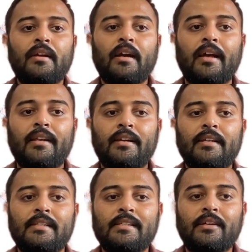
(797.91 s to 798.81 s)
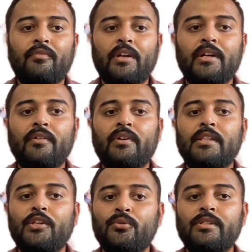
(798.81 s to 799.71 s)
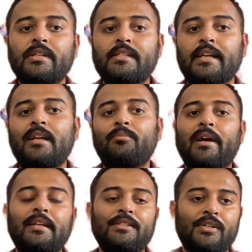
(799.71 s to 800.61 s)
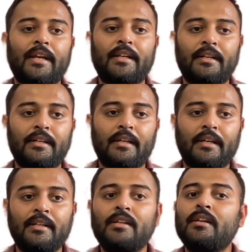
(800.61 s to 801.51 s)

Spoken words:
and it is configured with user assigned managed identity,